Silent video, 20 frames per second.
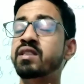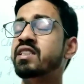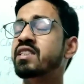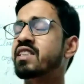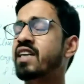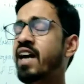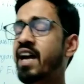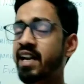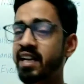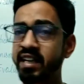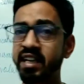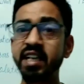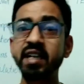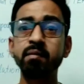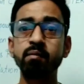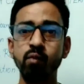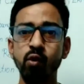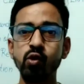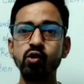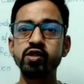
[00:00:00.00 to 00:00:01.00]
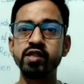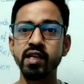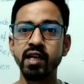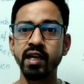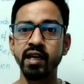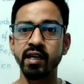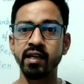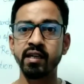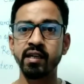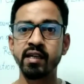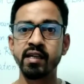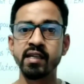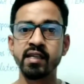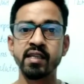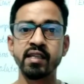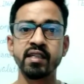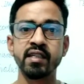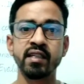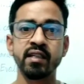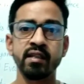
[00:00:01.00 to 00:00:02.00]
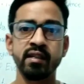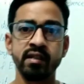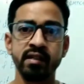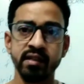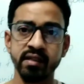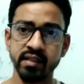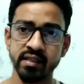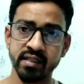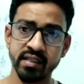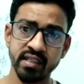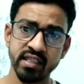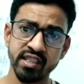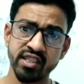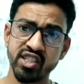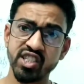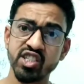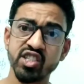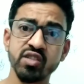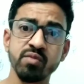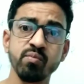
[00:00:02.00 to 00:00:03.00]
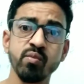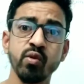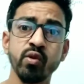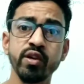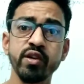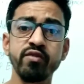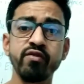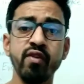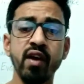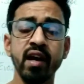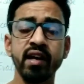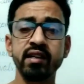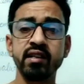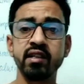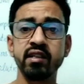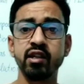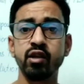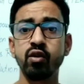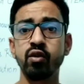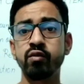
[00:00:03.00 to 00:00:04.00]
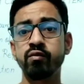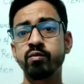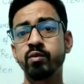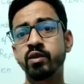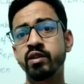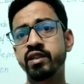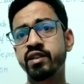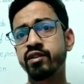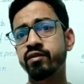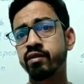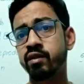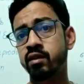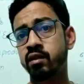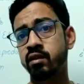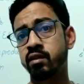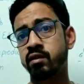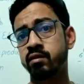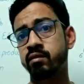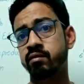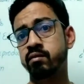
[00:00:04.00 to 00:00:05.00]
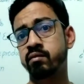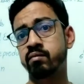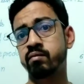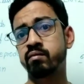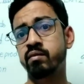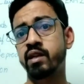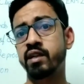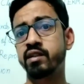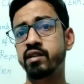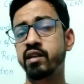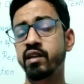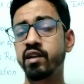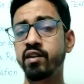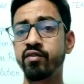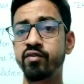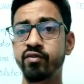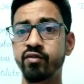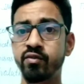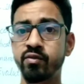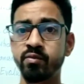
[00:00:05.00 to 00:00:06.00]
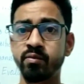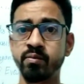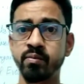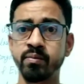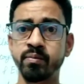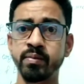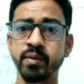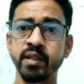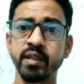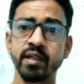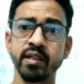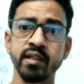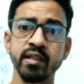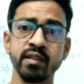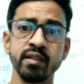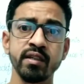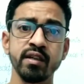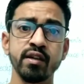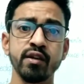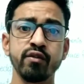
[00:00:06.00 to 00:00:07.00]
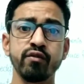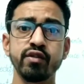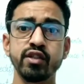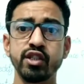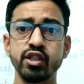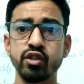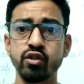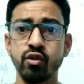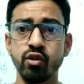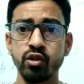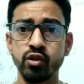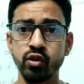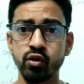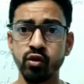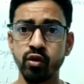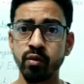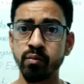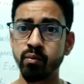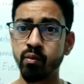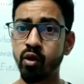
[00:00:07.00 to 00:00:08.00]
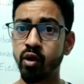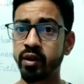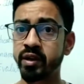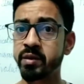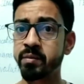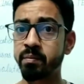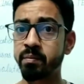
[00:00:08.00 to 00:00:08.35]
Henry Moseley just modified that long Mendeleev period, which is also called modern